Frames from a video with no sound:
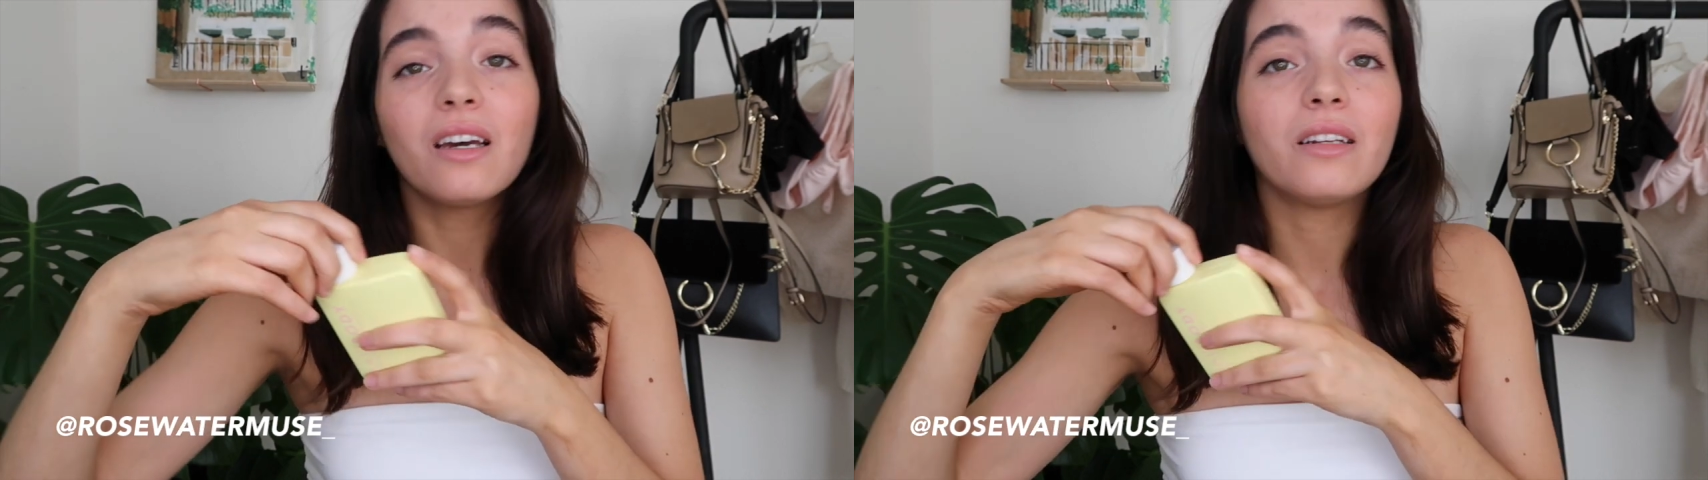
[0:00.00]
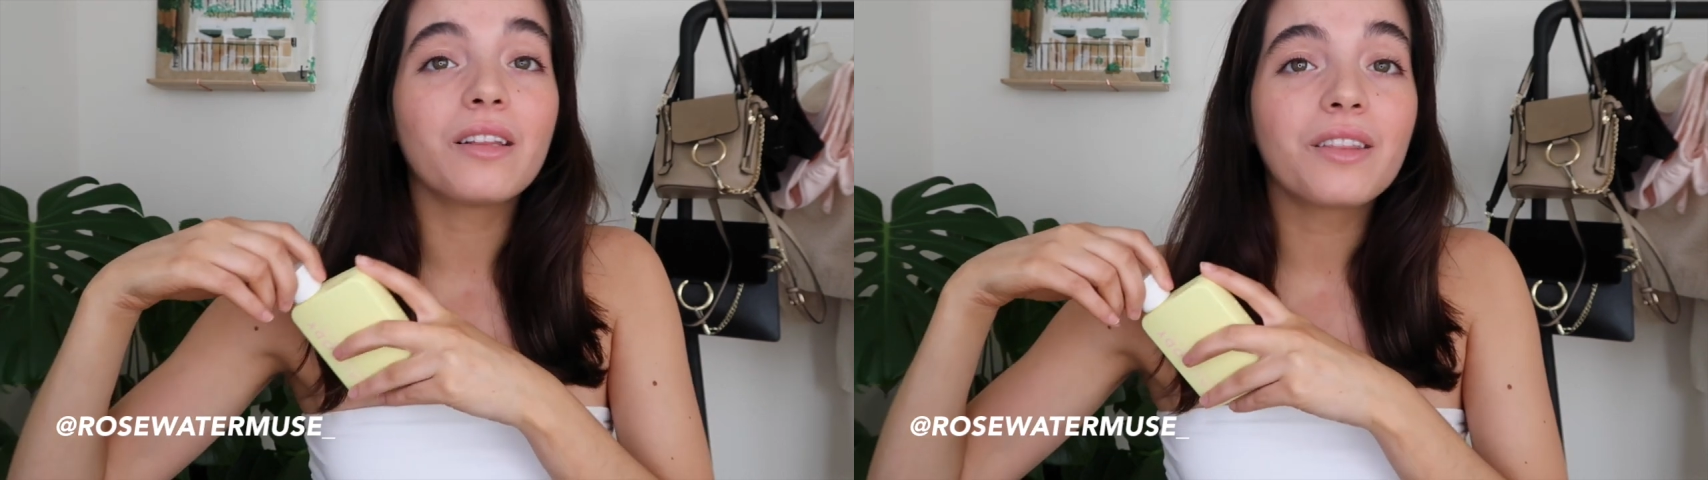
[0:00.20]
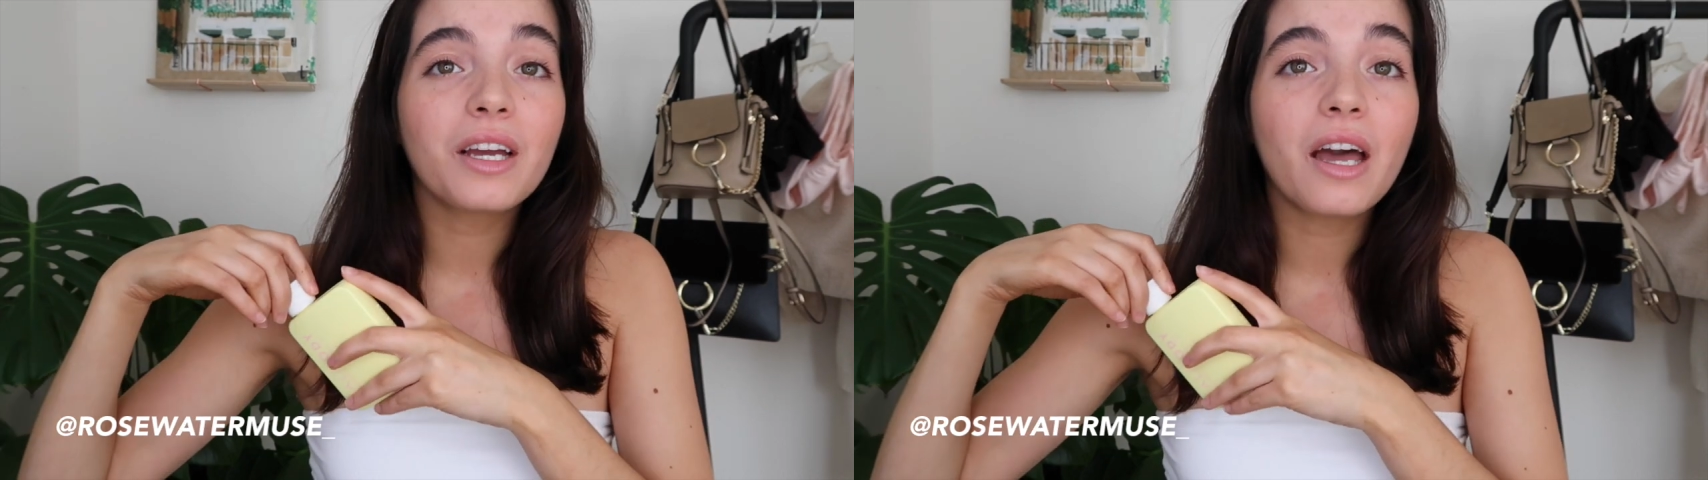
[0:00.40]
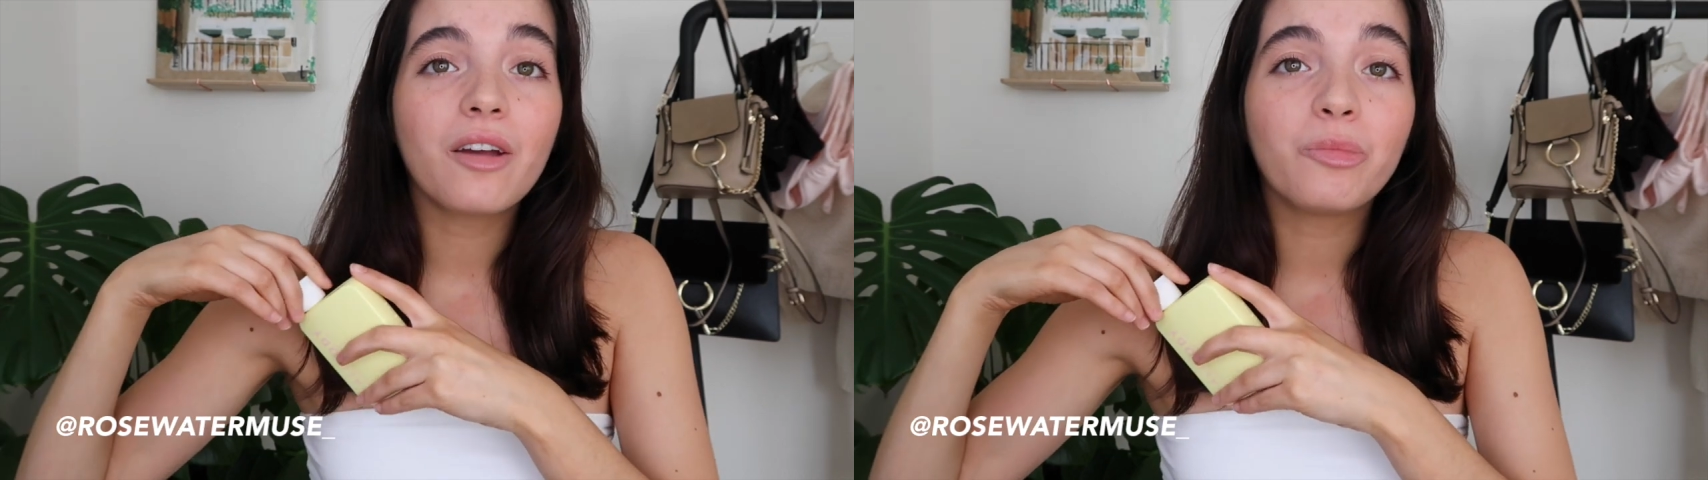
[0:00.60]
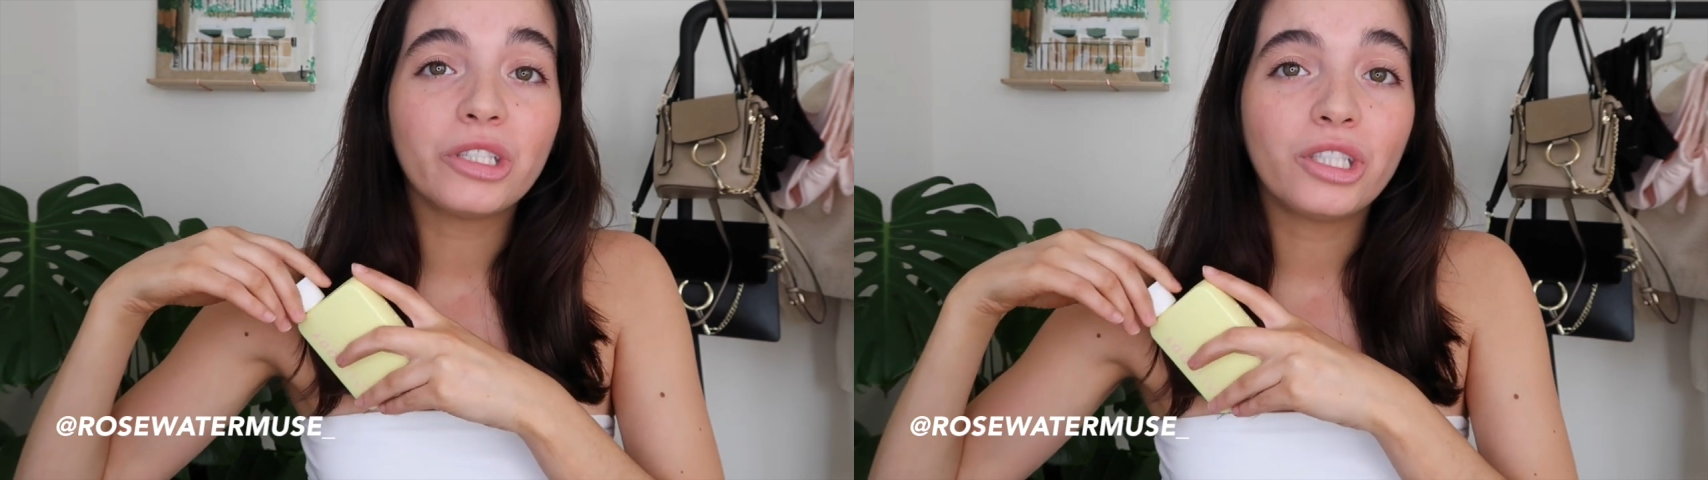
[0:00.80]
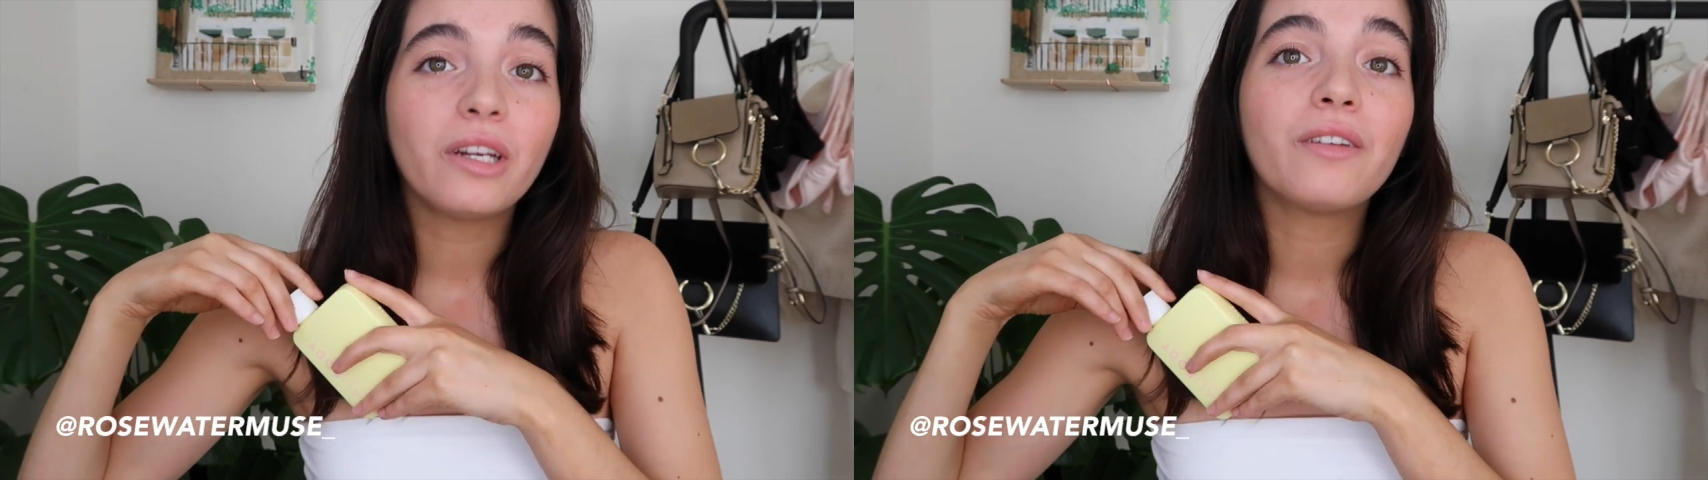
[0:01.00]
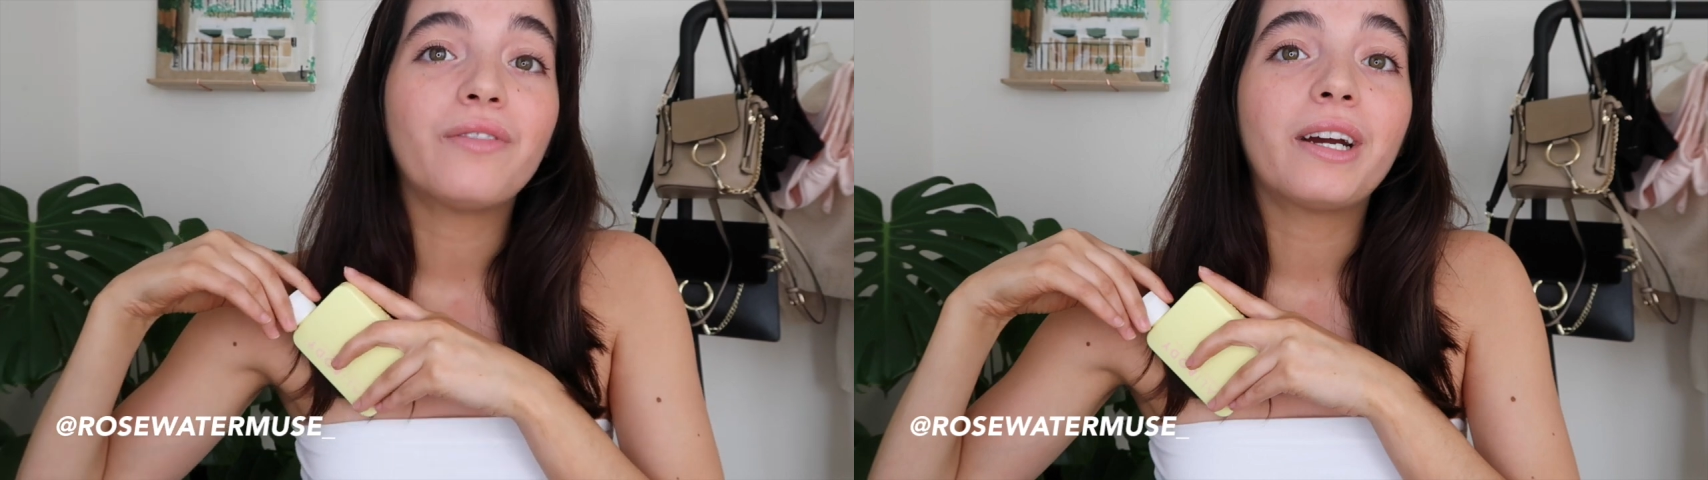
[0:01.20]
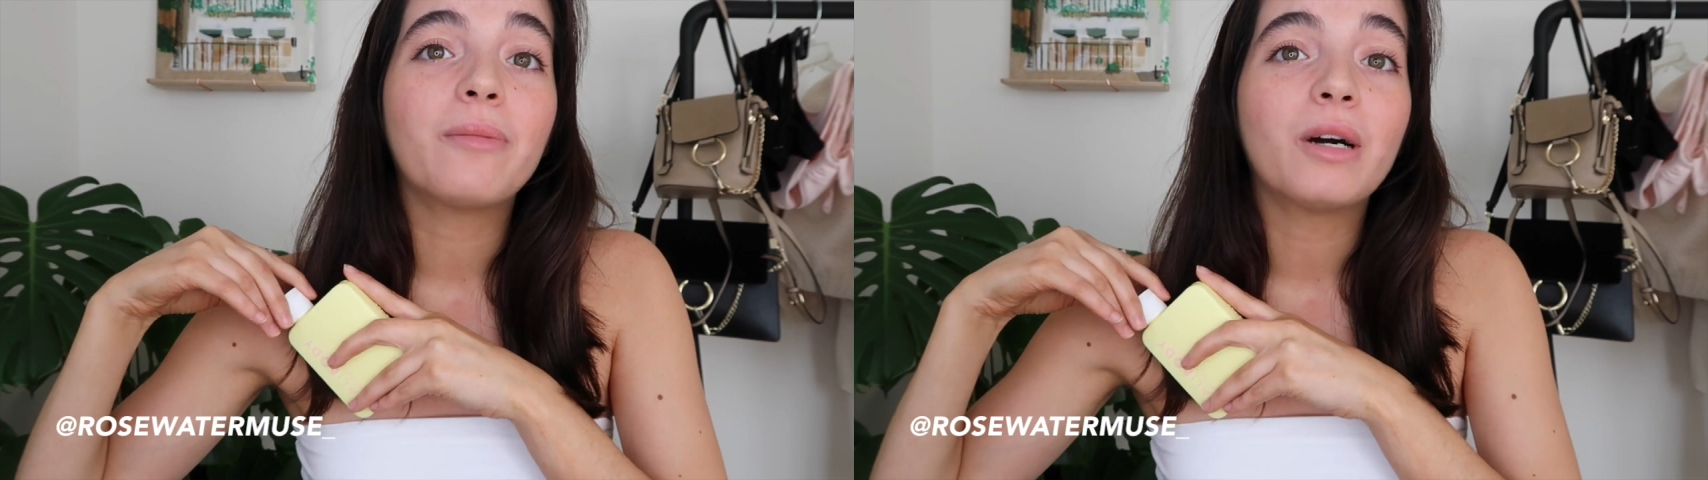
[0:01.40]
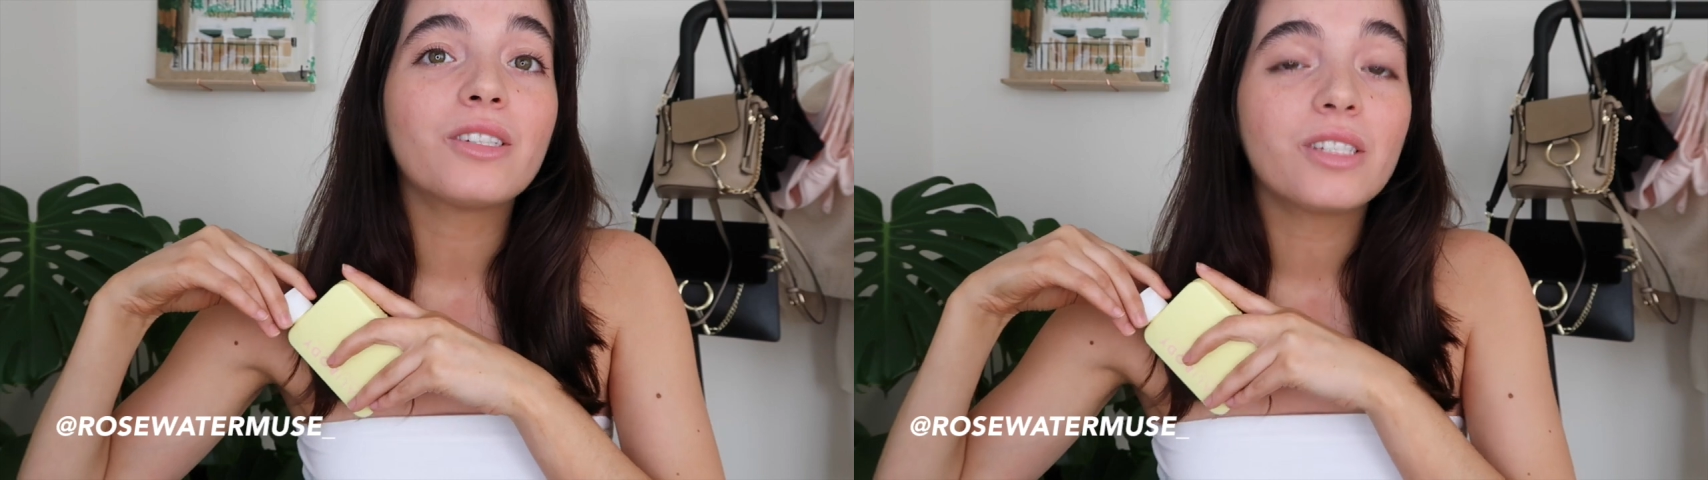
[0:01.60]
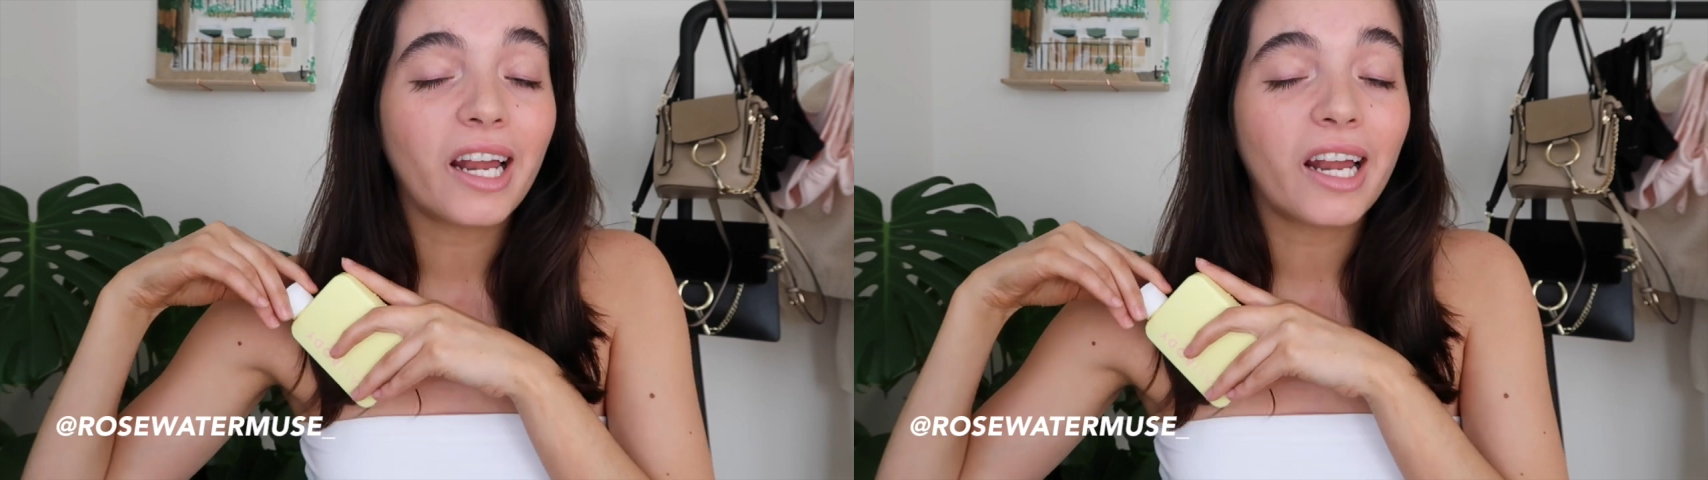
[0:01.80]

Another thing I appreciated very much is